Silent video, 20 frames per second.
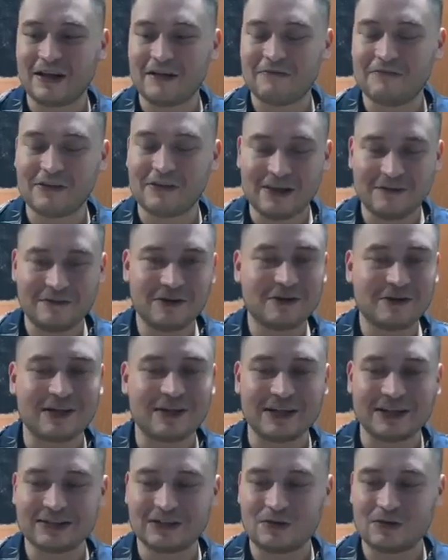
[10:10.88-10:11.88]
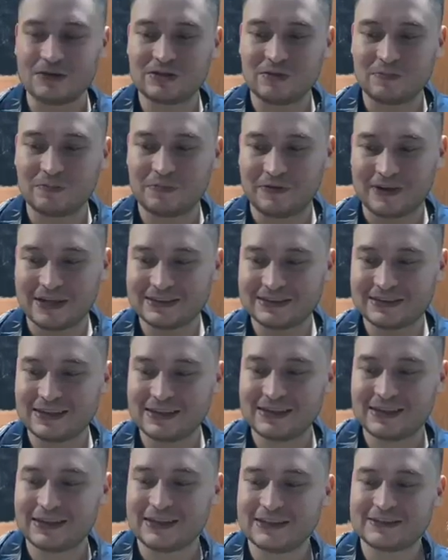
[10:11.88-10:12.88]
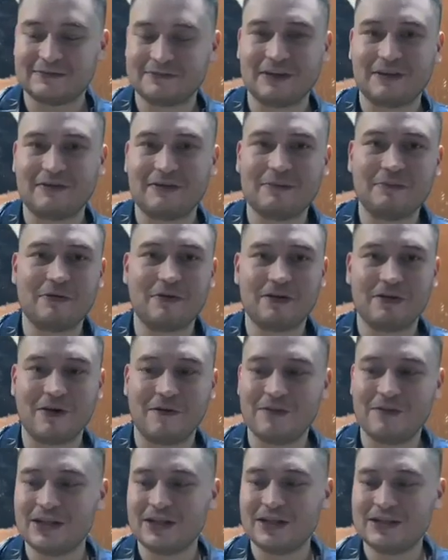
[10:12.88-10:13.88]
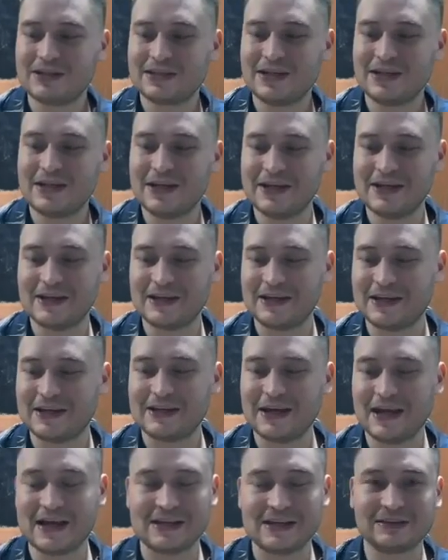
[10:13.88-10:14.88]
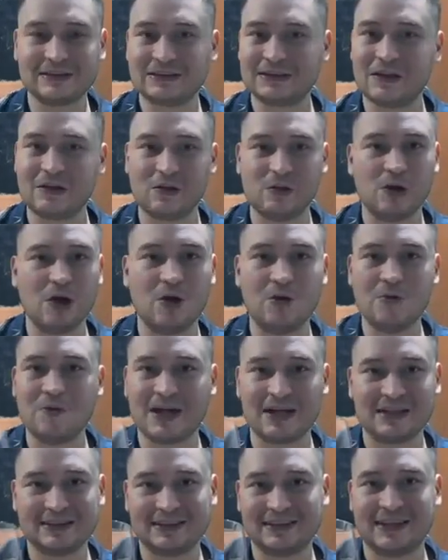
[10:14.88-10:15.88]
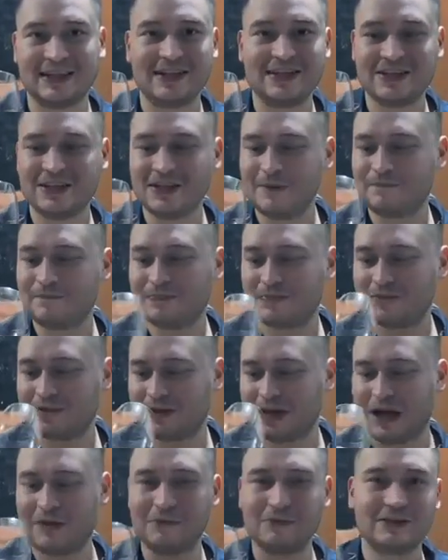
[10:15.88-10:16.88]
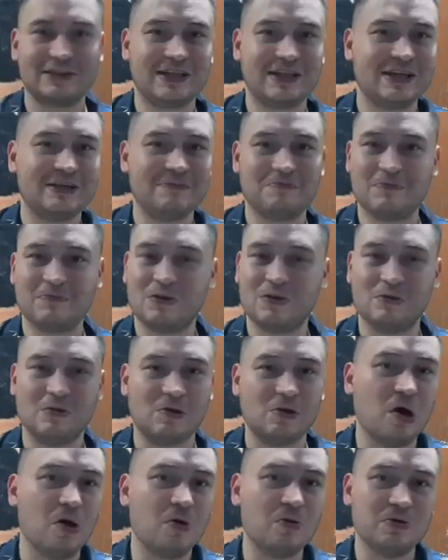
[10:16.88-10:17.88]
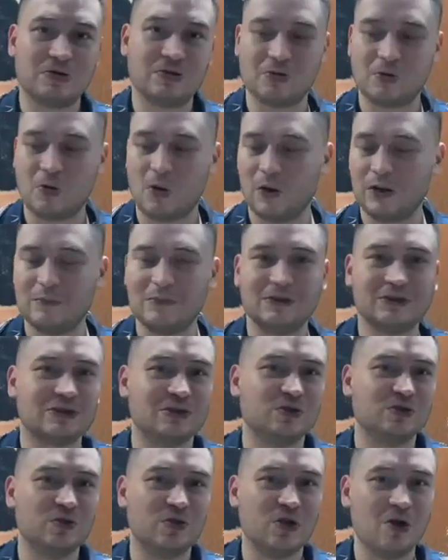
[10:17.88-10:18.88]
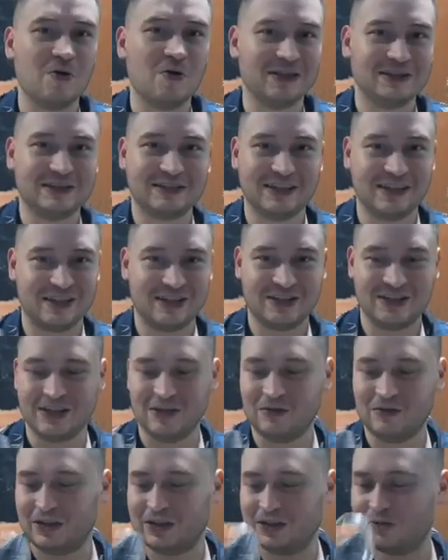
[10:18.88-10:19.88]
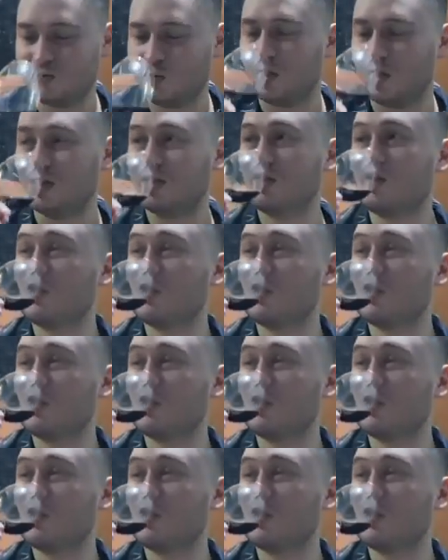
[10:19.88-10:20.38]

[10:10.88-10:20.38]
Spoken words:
flavor is also present and is very predominant. It has low acidity. I would say low to almost no acidity on this one.